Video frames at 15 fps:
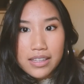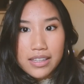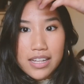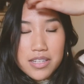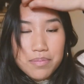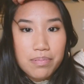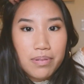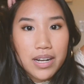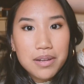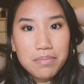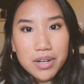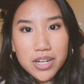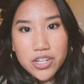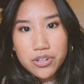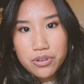That's pretty
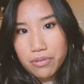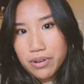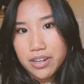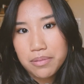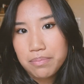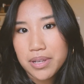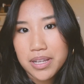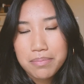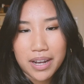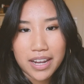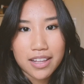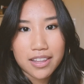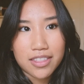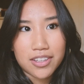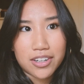much going to be my
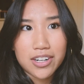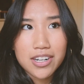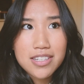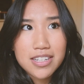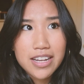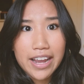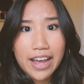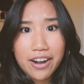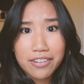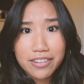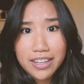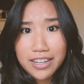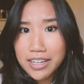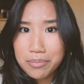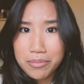Thursday. I don't
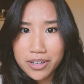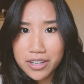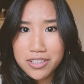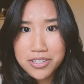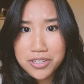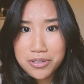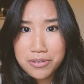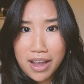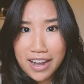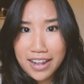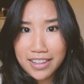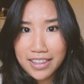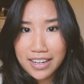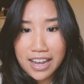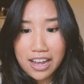think I'm gonna do
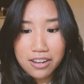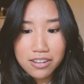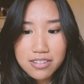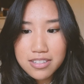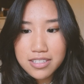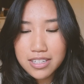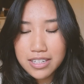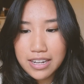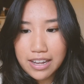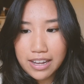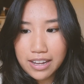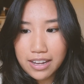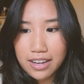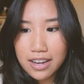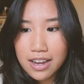anything else
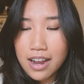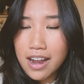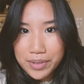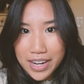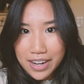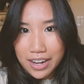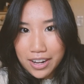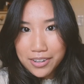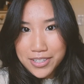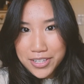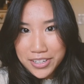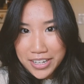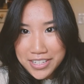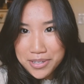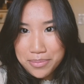today. Yeah, I'll see you
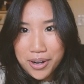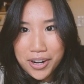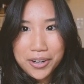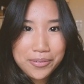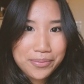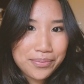guys tomorrow.